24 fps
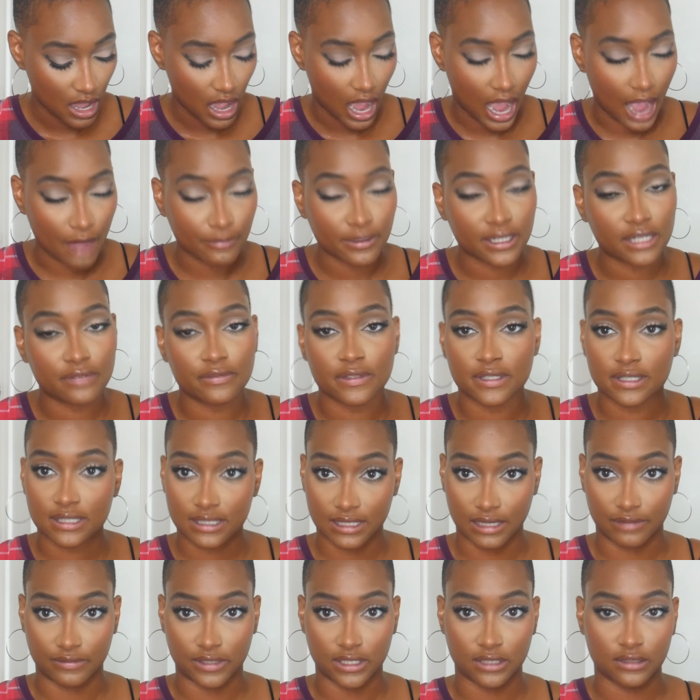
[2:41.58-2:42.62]
I would give it a
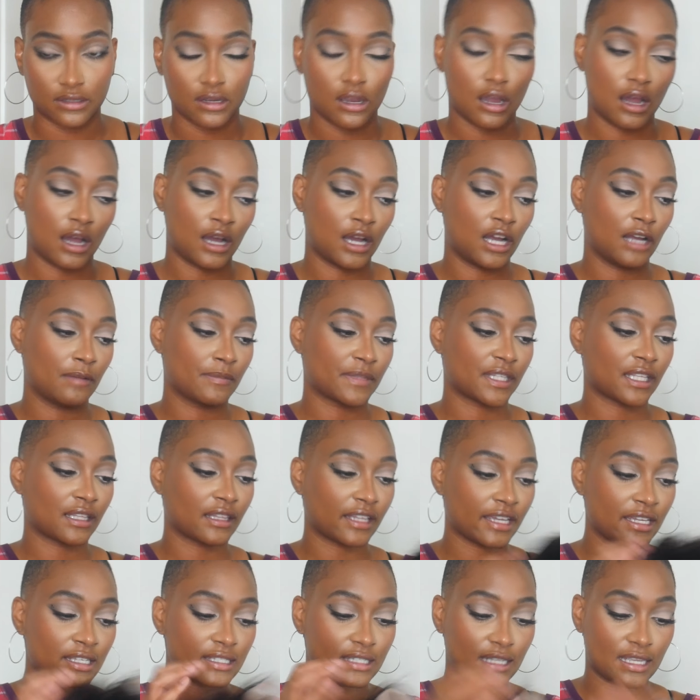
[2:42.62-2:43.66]
seven. Um, the
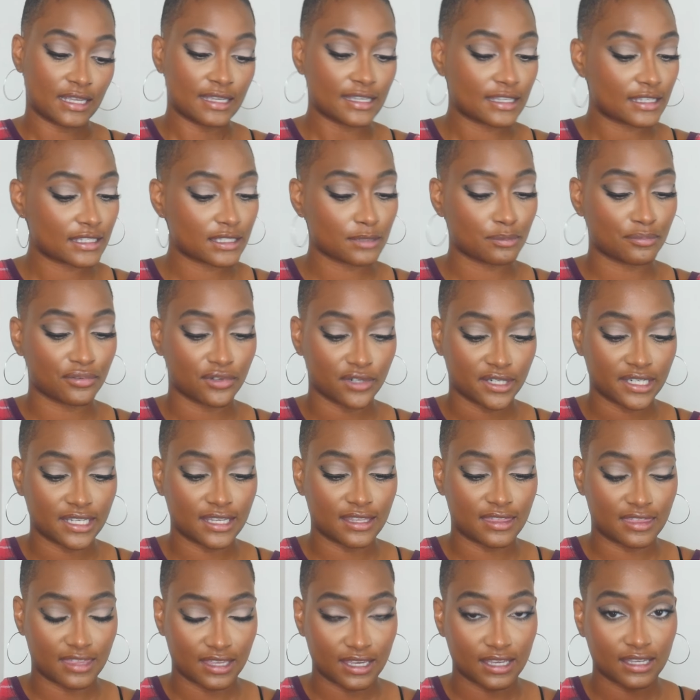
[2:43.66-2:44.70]
lace is pretty
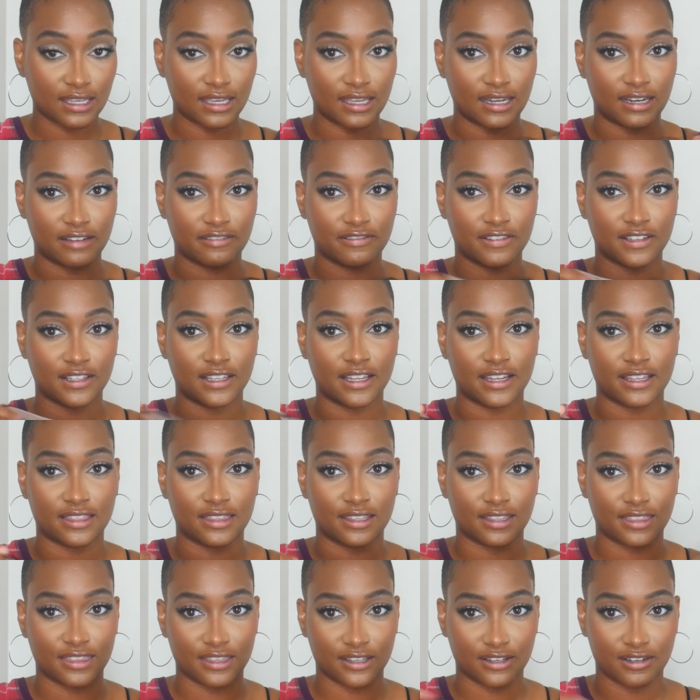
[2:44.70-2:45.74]
thick and I feel like
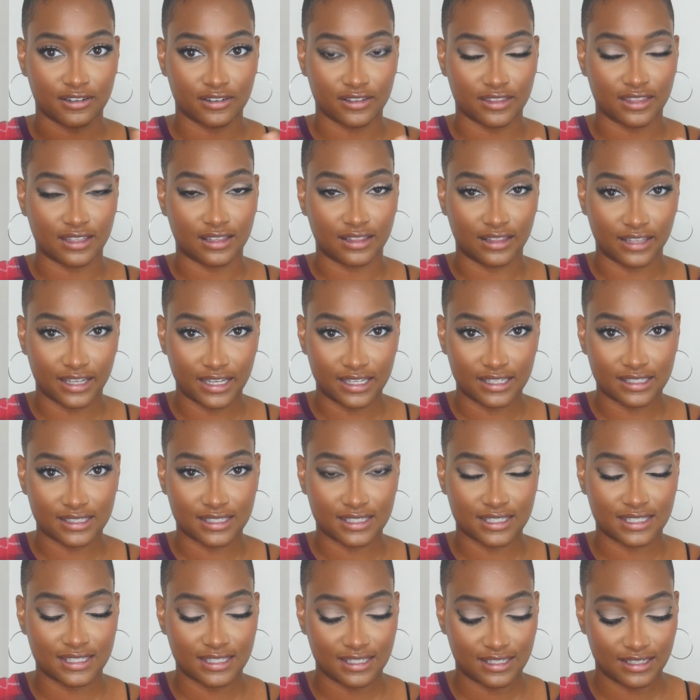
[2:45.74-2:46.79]
the thicker the
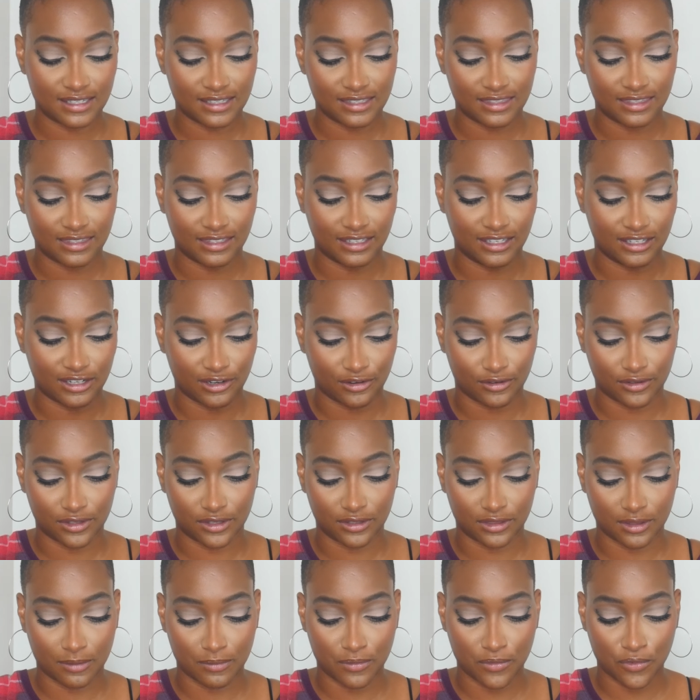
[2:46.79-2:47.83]
lace, you know,
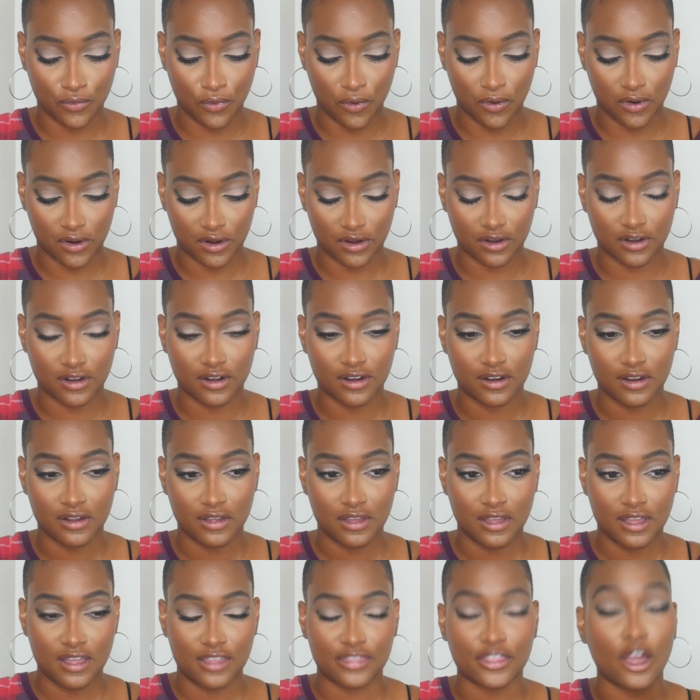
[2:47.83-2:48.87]
the more
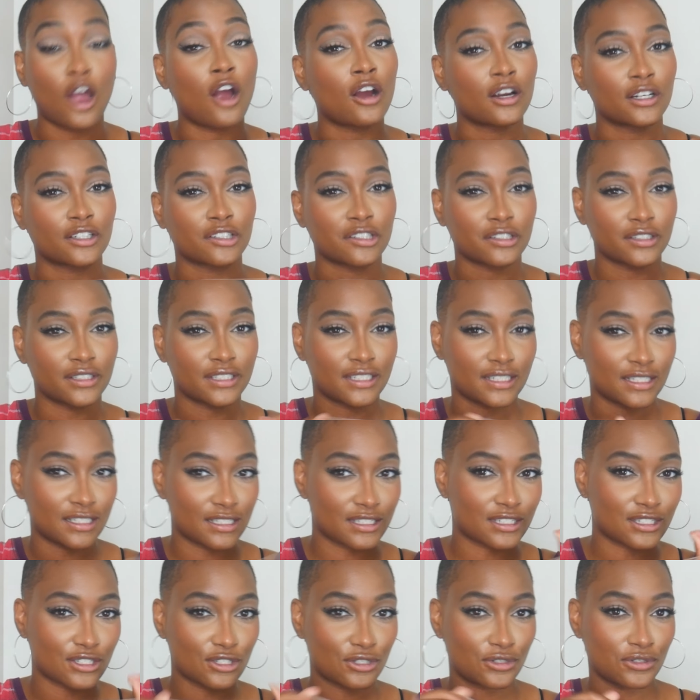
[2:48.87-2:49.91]
the harder it
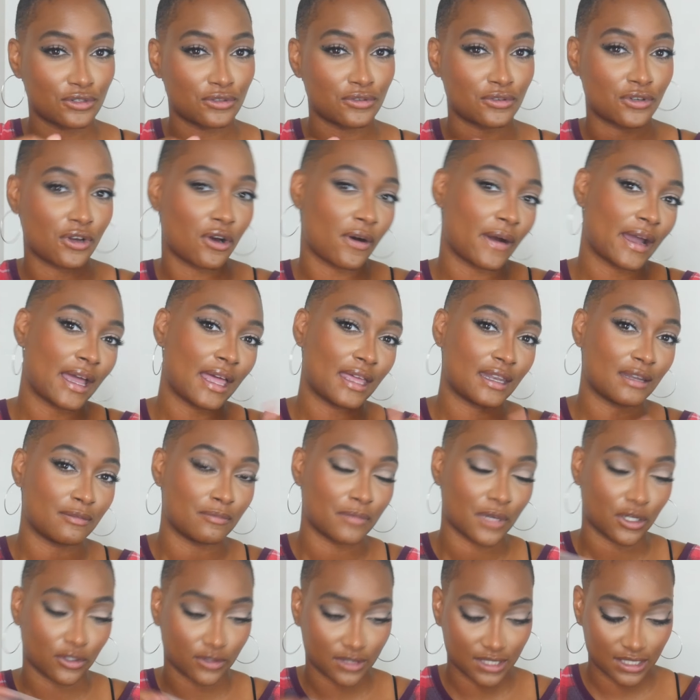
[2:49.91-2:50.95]
is to go ahead and
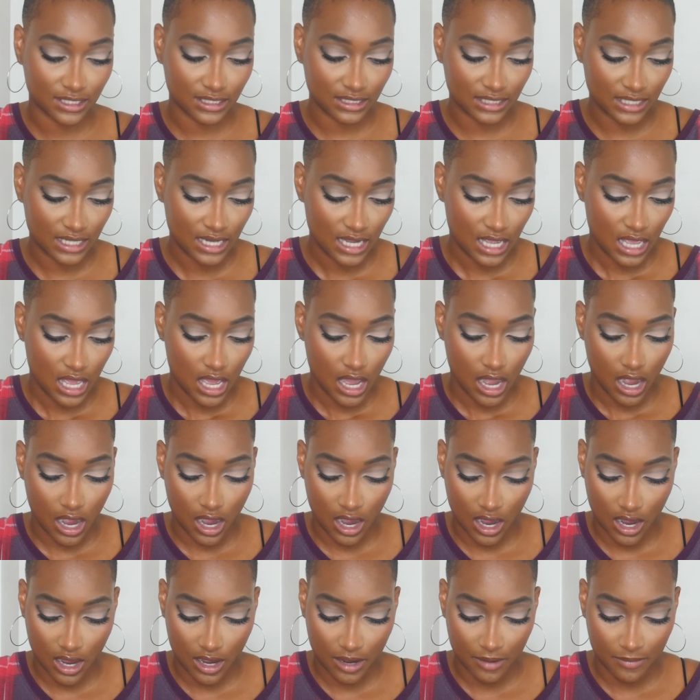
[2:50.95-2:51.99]
melt it.
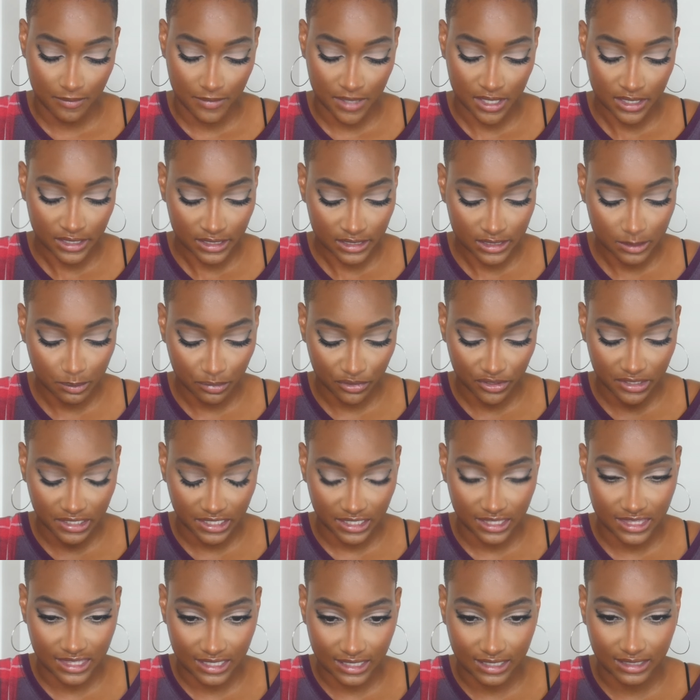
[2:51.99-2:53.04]
Um, it is pretty
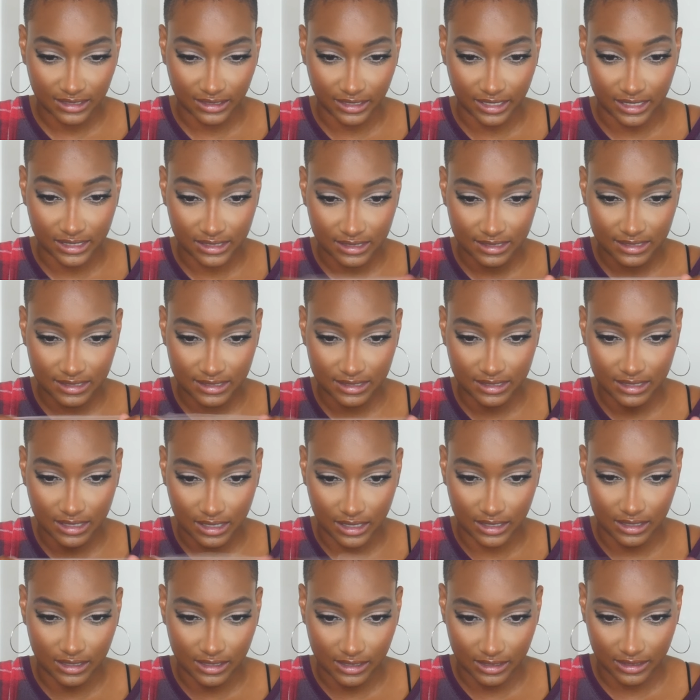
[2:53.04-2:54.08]
thick lace,
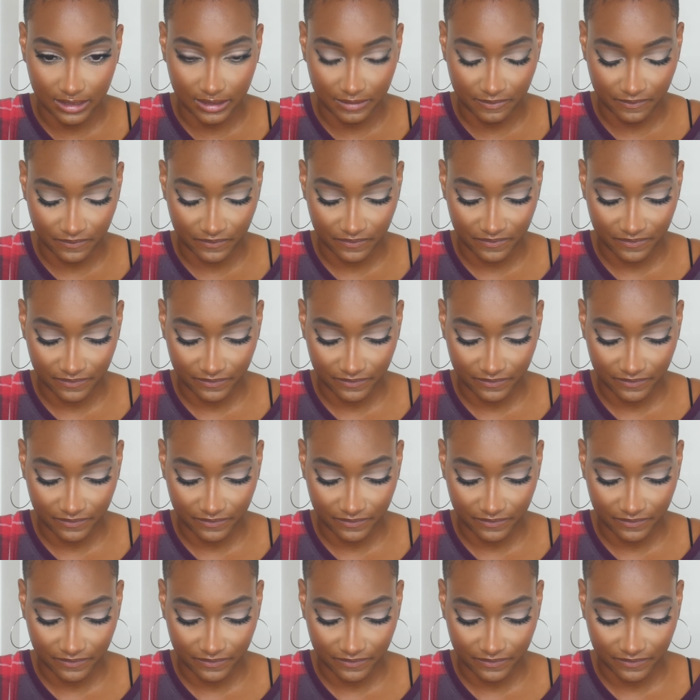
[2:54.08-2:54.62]
um,